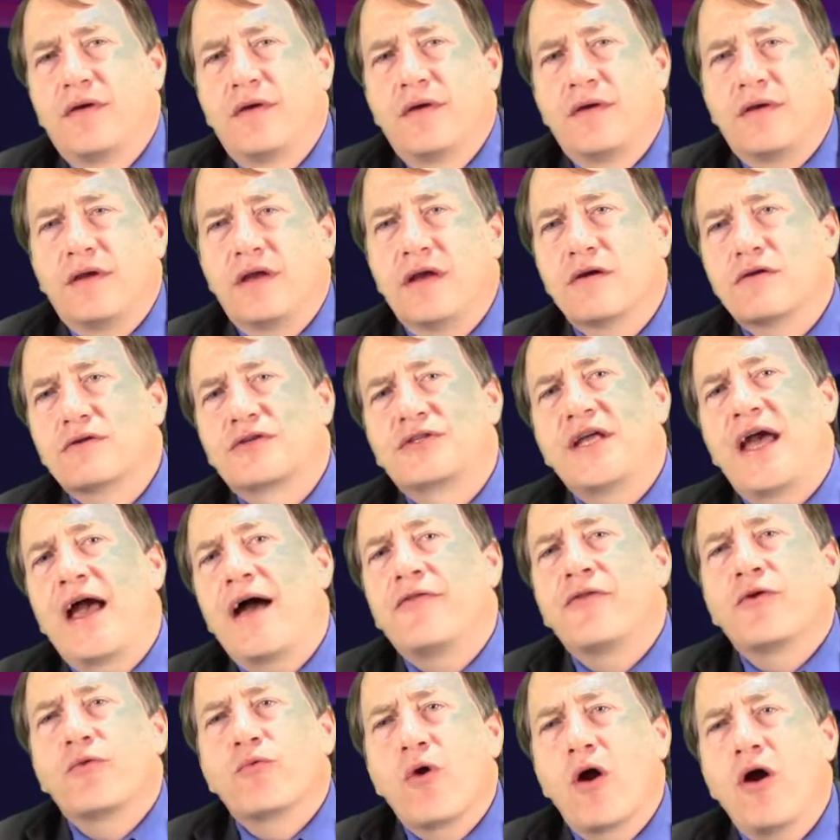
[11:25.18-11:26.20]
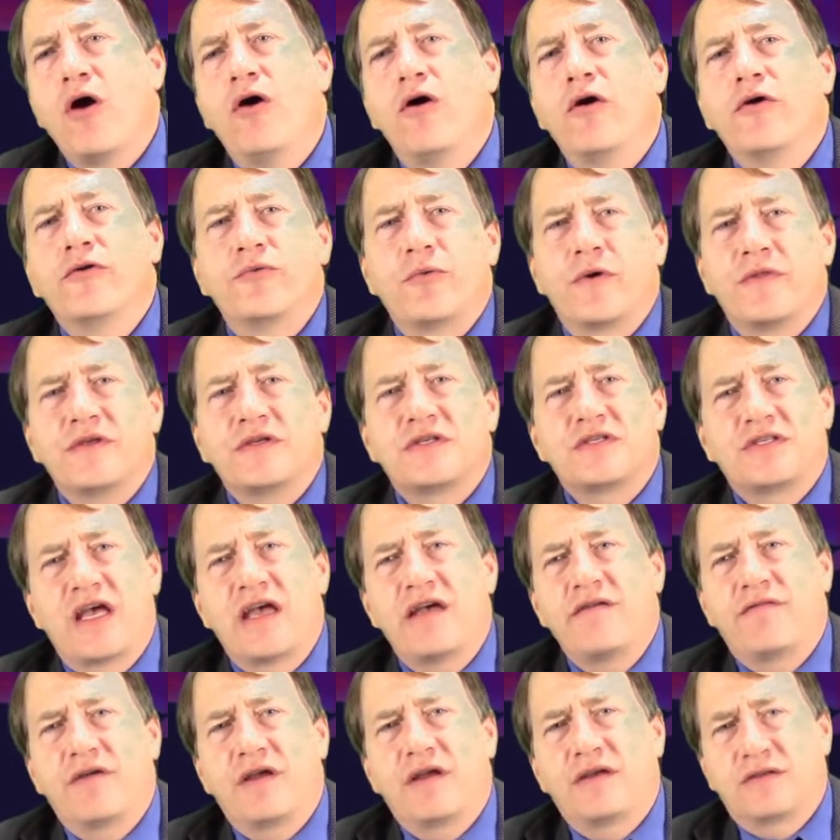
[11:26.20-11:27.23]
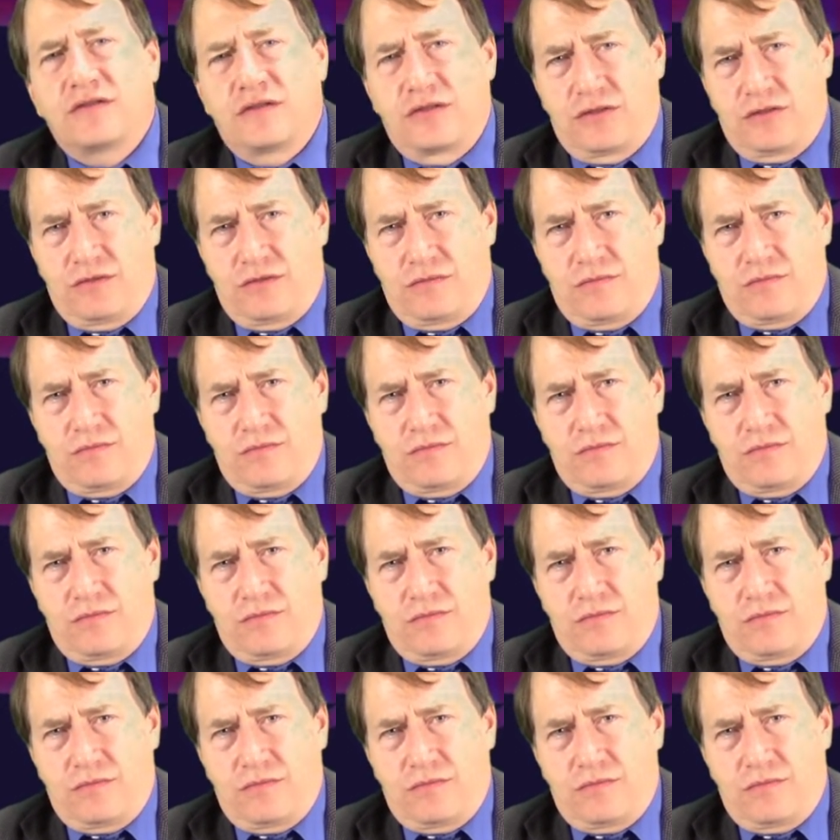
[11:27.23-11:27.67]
years down the road, when the savings